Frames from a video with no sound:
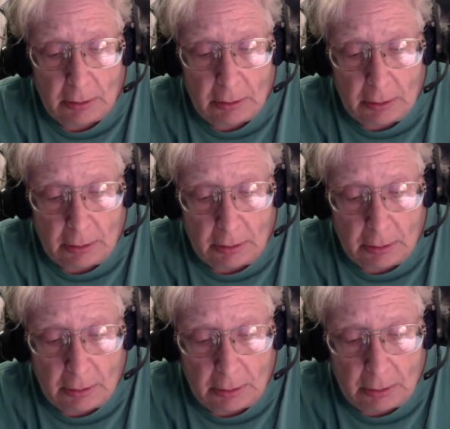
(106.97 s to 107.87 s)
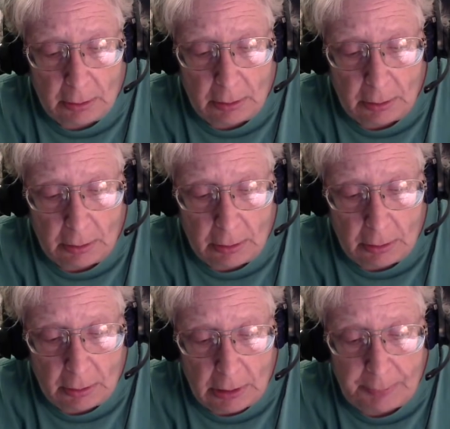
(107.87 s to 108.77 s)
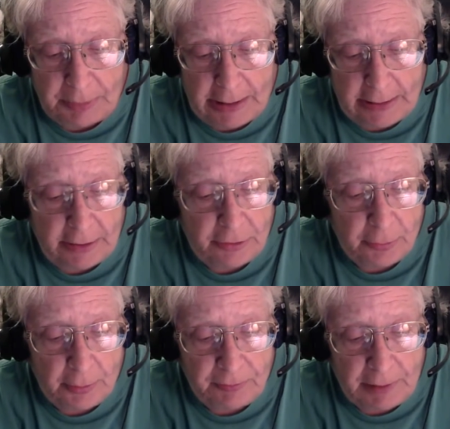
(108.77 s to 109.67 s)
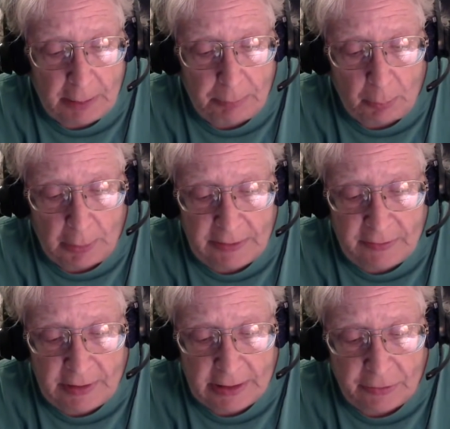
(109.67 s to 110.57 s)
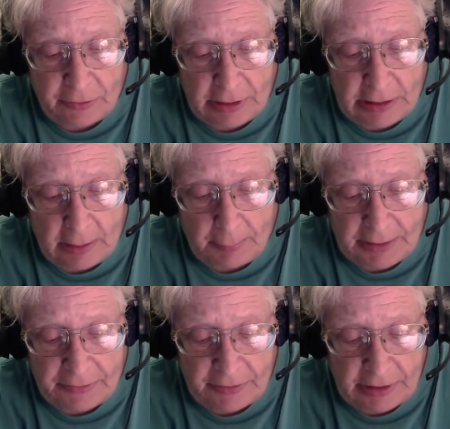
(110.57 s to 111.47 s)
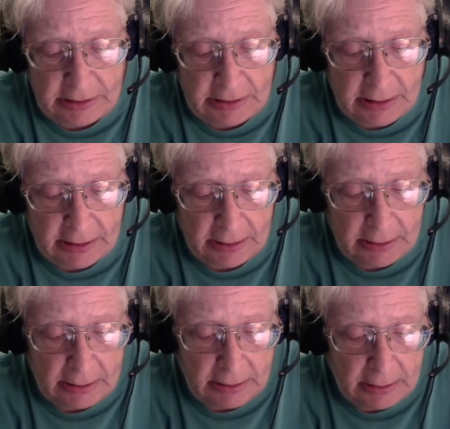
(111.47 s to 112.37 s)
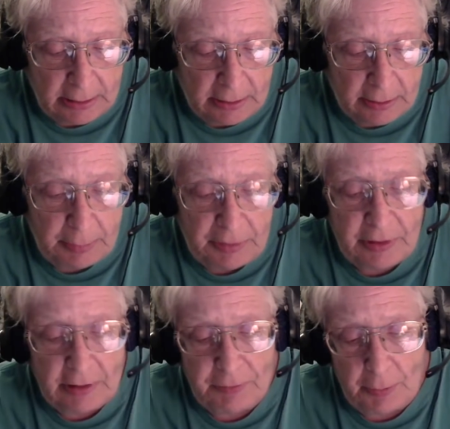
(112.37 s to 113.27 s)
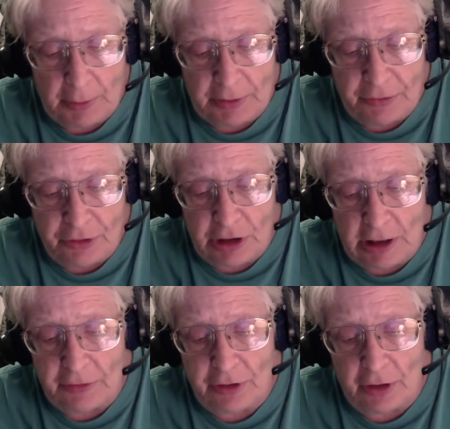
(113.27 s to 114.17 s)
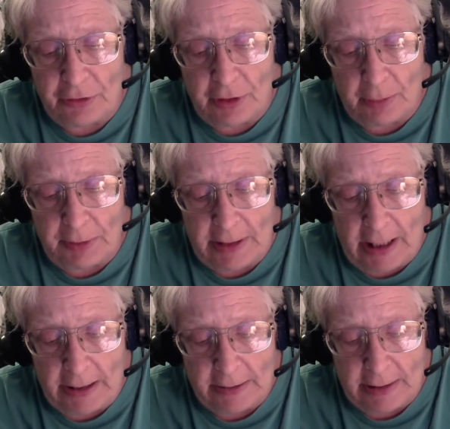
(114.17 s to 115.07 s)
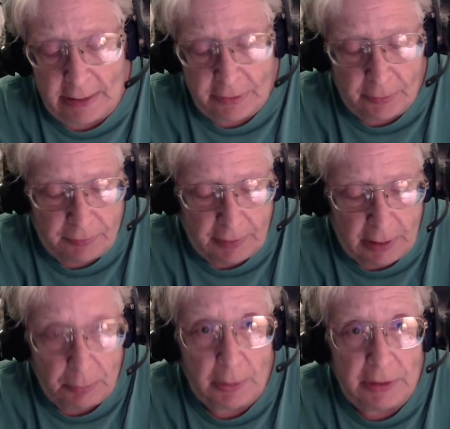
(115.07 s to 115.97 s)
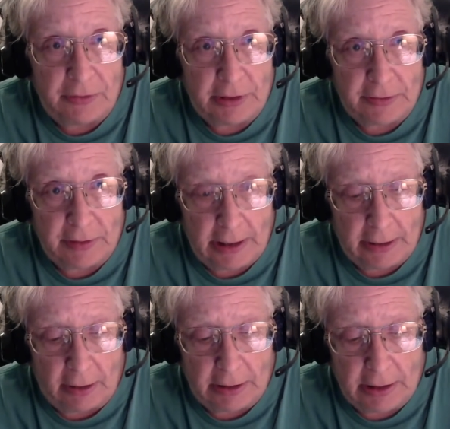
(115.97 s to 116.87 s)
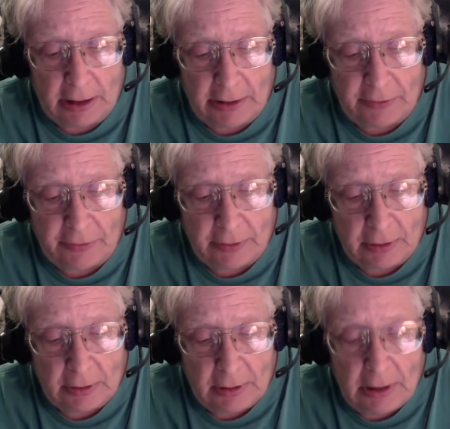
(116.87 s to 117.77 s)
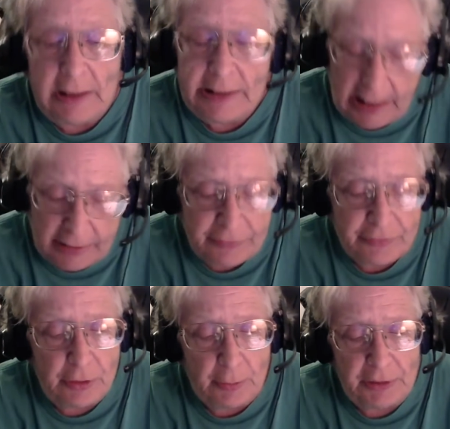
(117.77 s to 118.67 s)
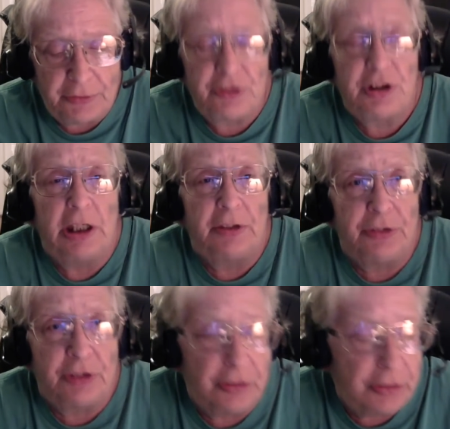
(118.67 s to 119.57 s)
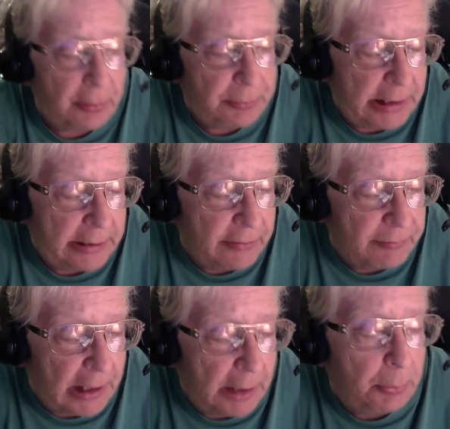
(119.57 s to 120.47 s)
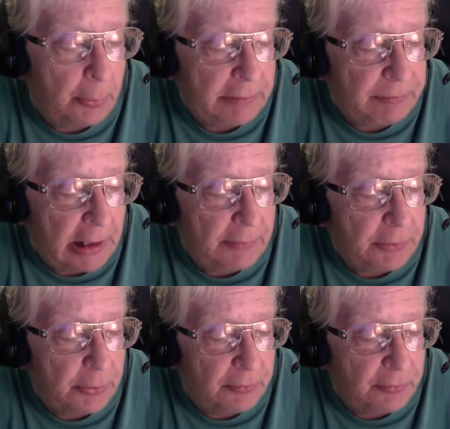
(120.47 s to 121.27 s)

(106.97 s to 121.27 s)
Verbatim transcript: Uh, updated it to a 5.6 EMSC did. Let me see if USGS just updated that to a 5.6. Hang on, guys. Yes, USGS just updated the 5.5 to a